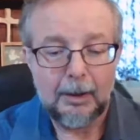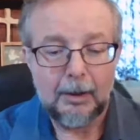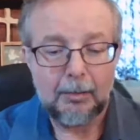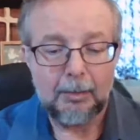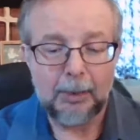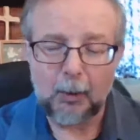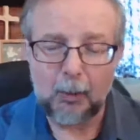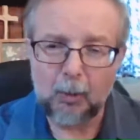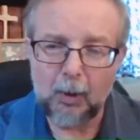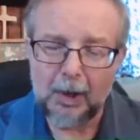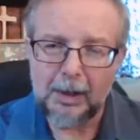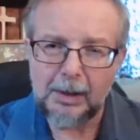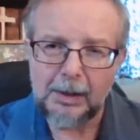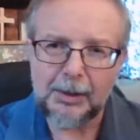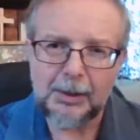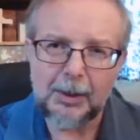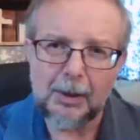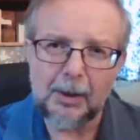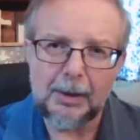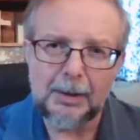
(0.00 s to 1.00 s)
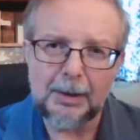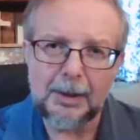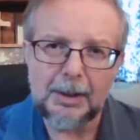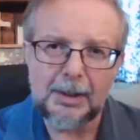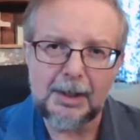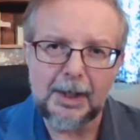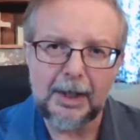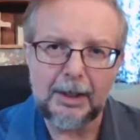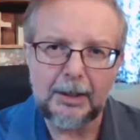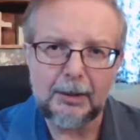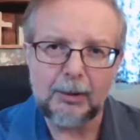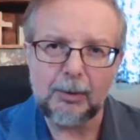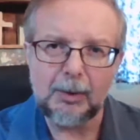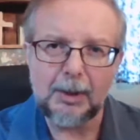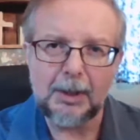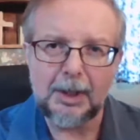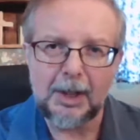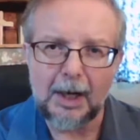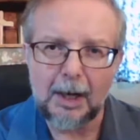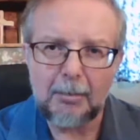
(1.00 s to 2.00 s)
But where does all this
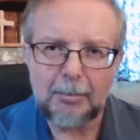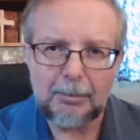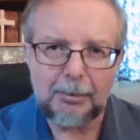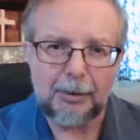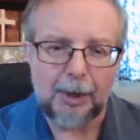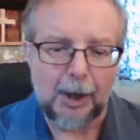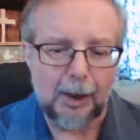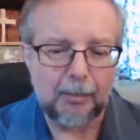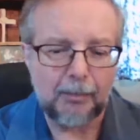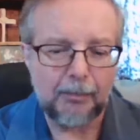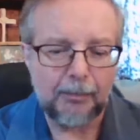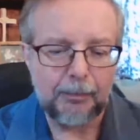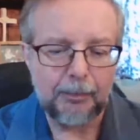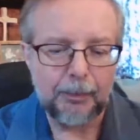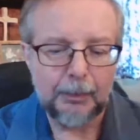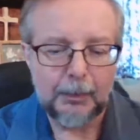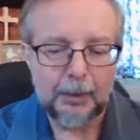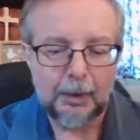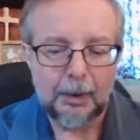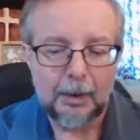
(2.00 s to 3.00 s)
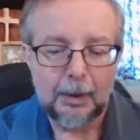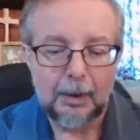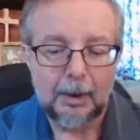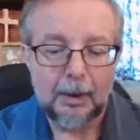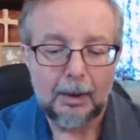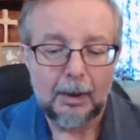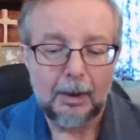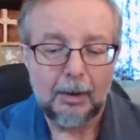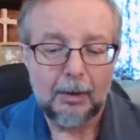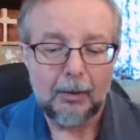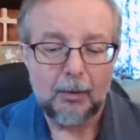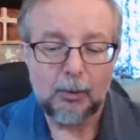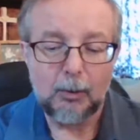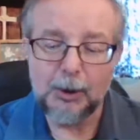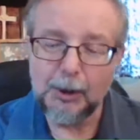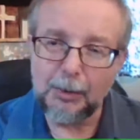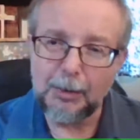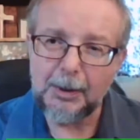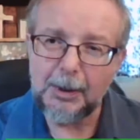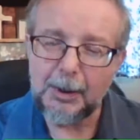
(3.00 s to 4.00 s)
hatred come from?
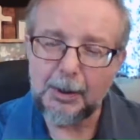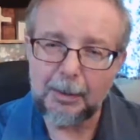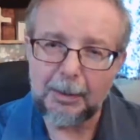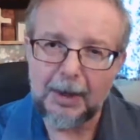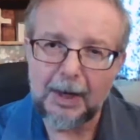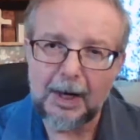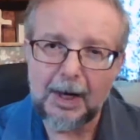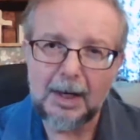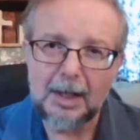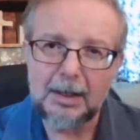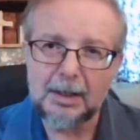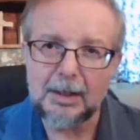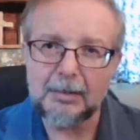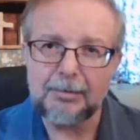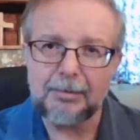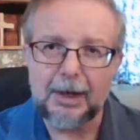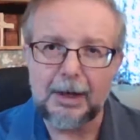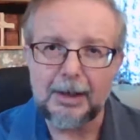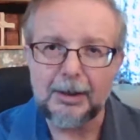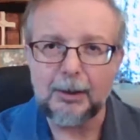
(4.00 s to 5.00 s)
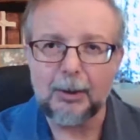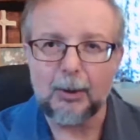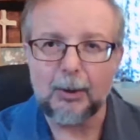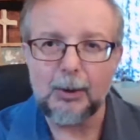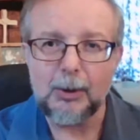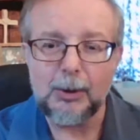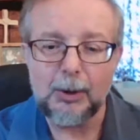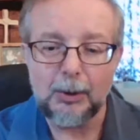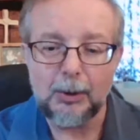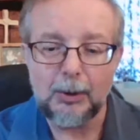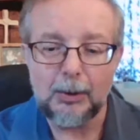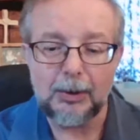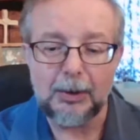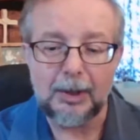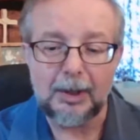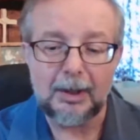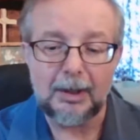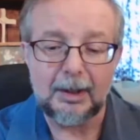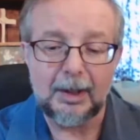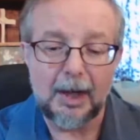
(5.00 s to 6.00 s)
Would you be surprised if I told you
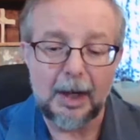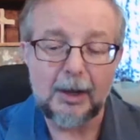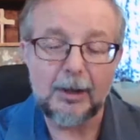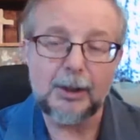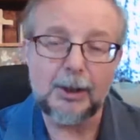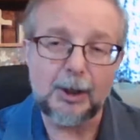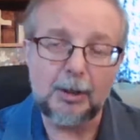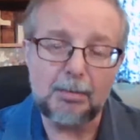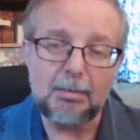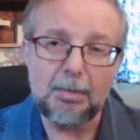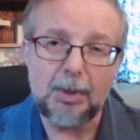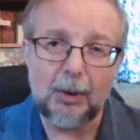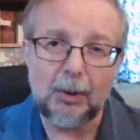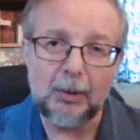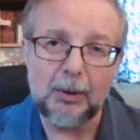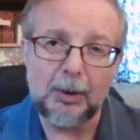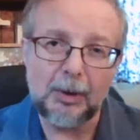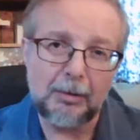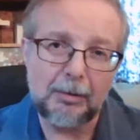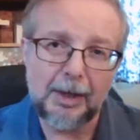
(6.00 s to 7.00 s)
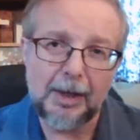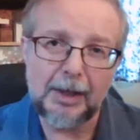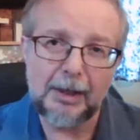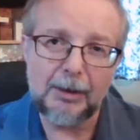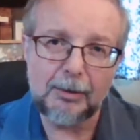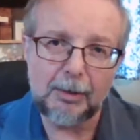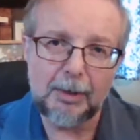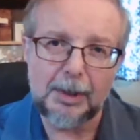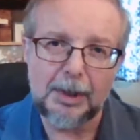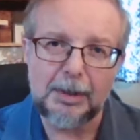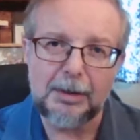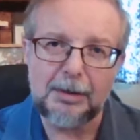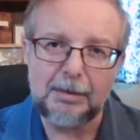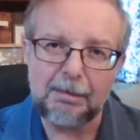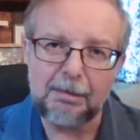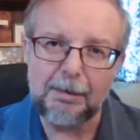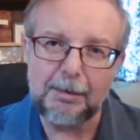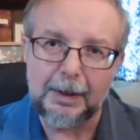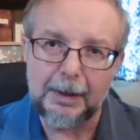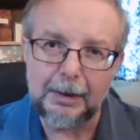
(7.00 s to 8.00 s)
that a large component of hatred is
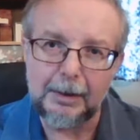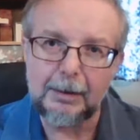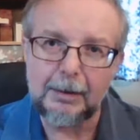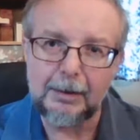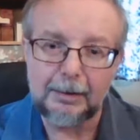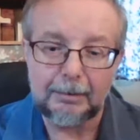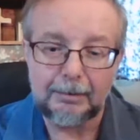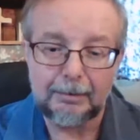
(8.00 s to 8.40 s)
fear?